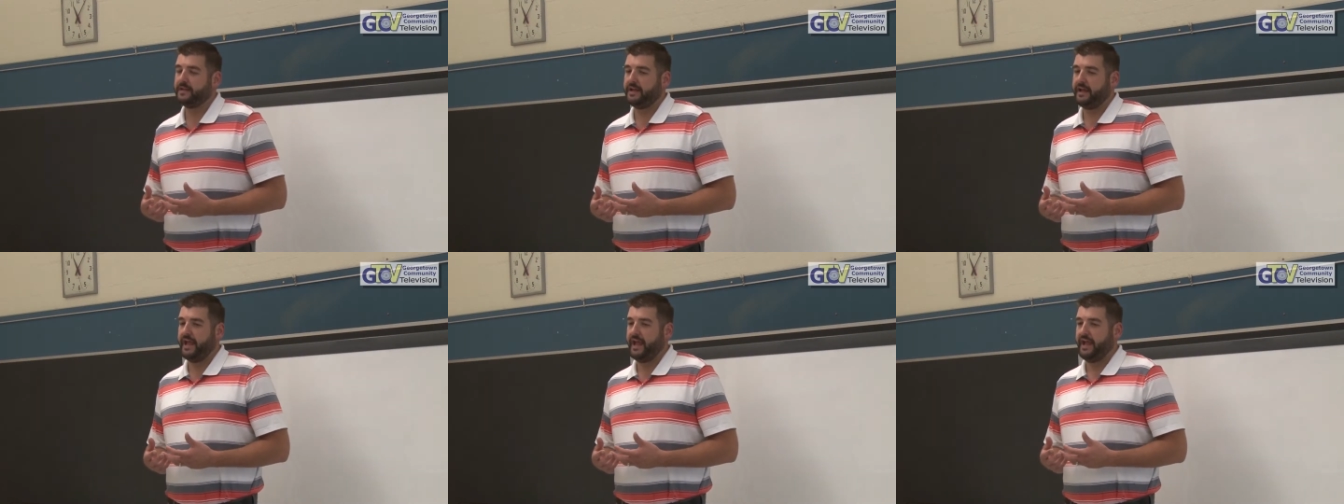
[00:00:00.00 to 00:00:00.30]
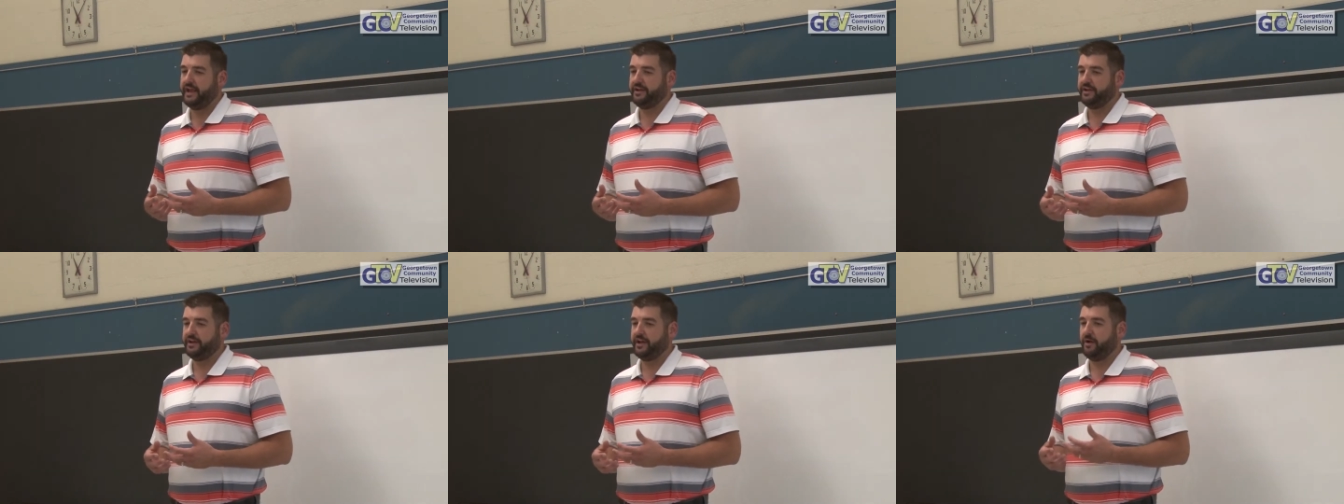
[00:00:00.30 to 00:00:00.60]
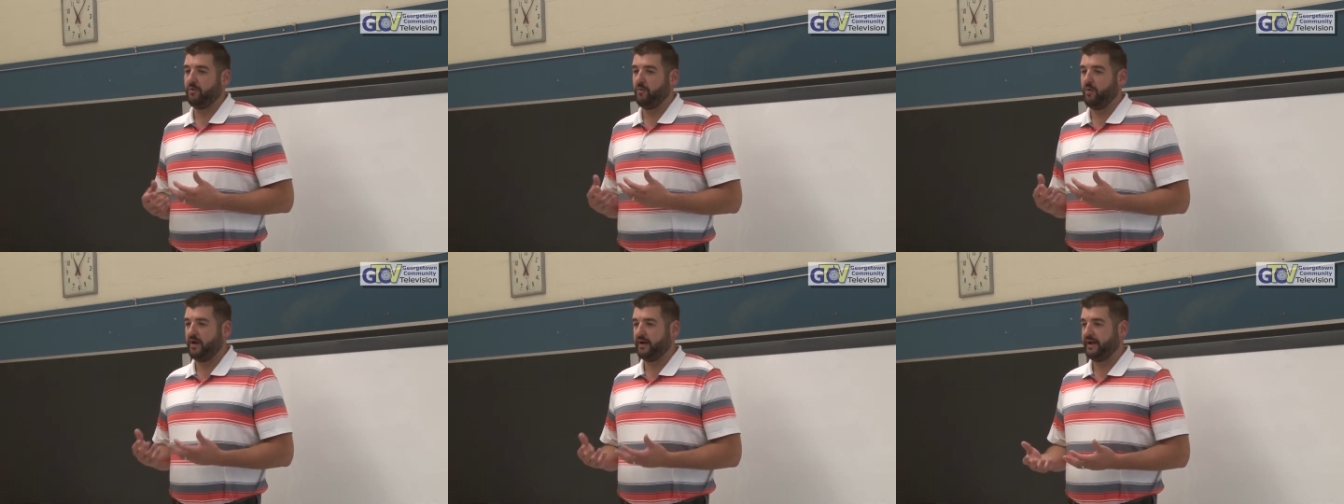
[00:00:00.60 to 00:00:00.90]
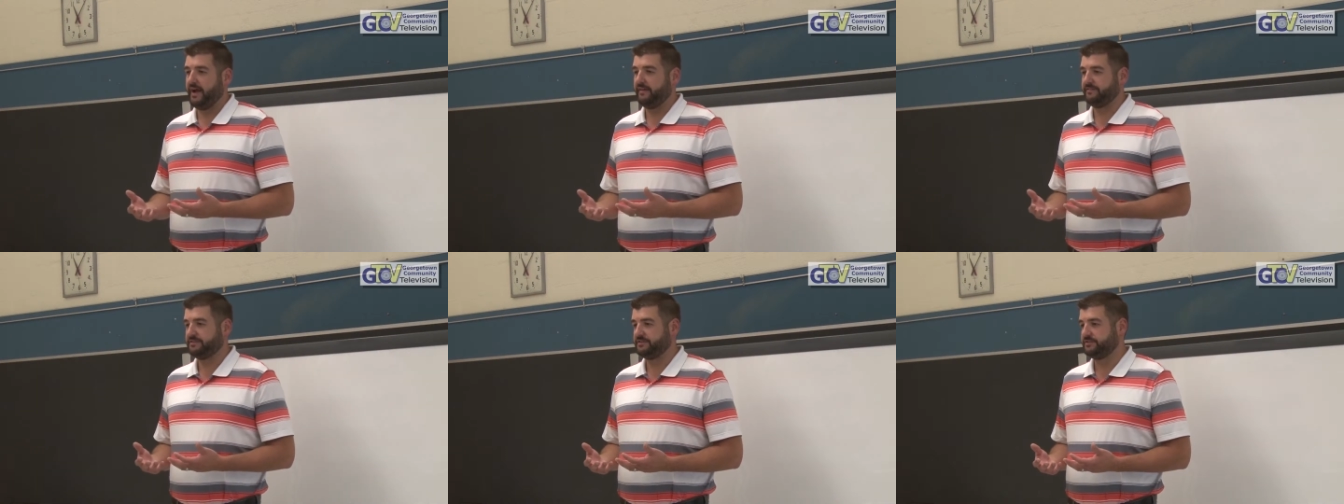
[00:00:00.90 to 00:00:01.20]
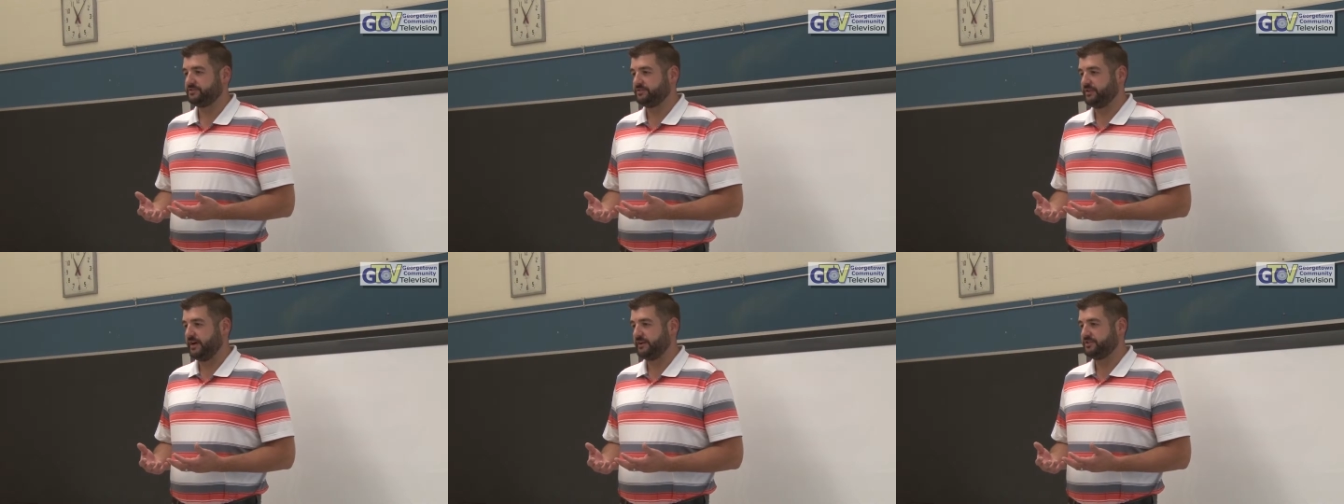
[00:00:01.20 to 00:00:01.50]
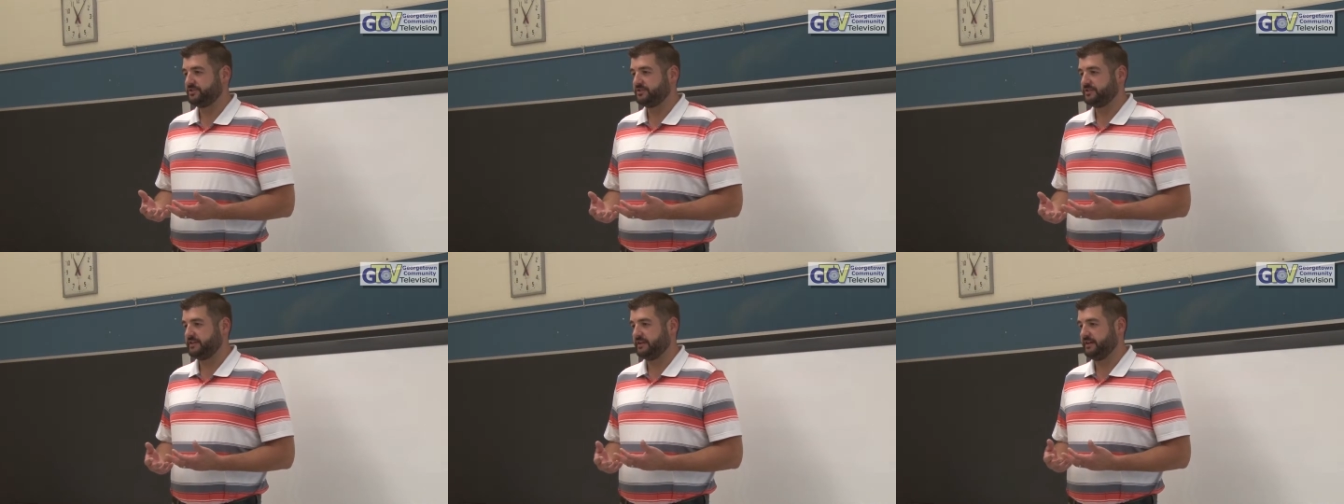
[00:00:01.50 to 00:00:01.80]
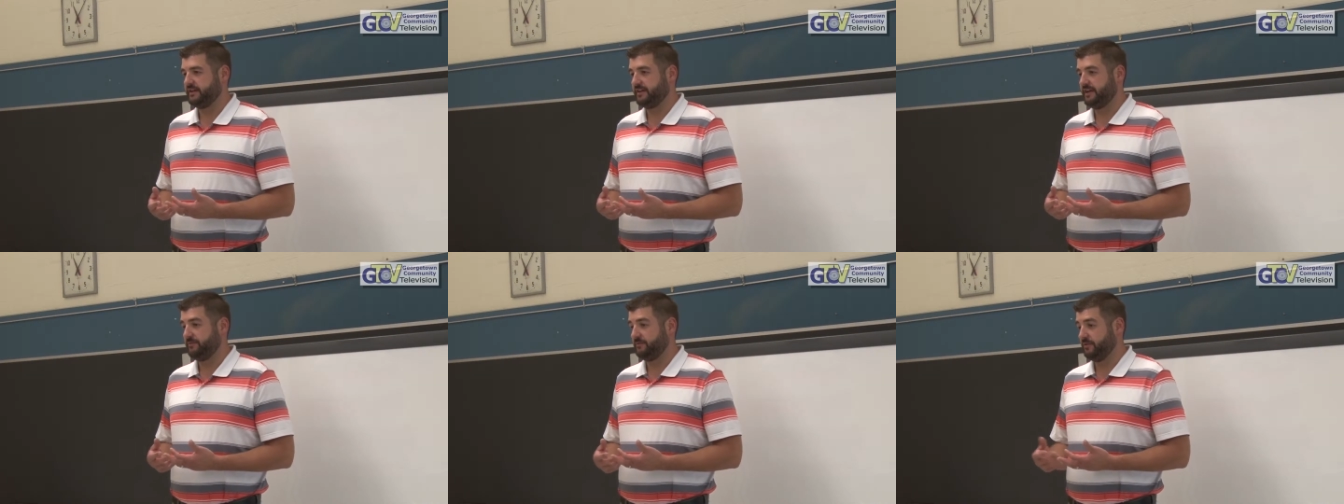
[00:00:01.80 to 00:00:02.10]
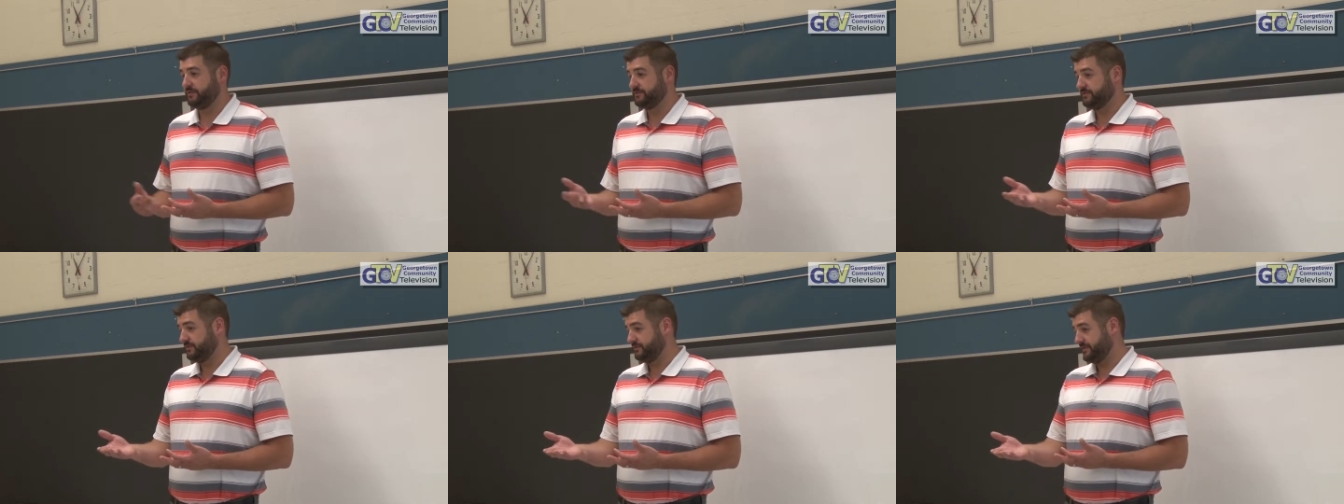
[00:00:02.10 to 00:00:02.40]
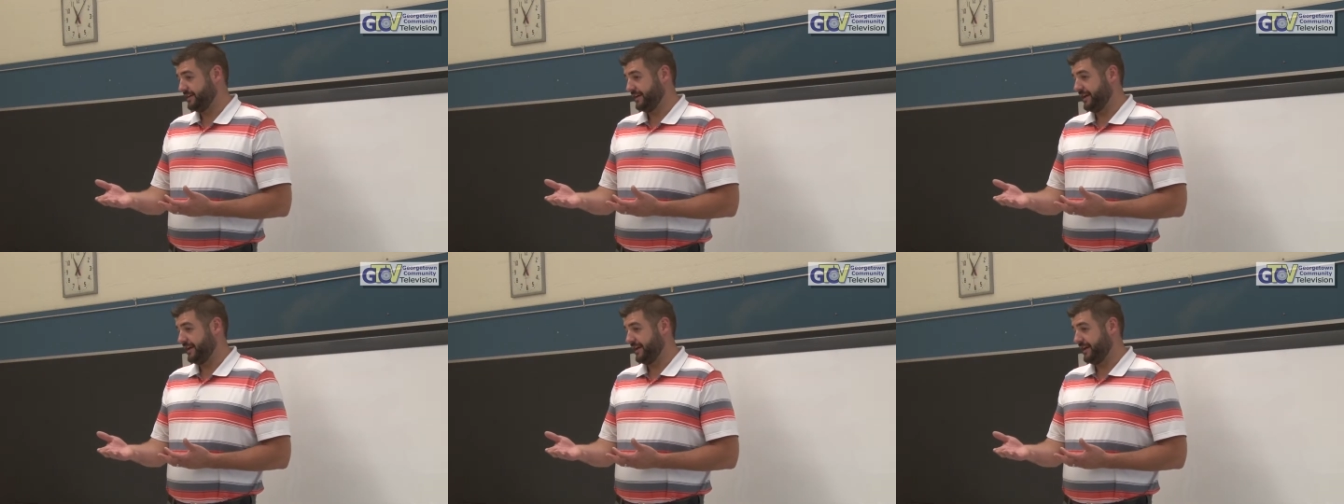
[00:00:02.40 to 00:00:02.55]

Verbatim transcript: and you're going to want to have to stretch to keep those loose.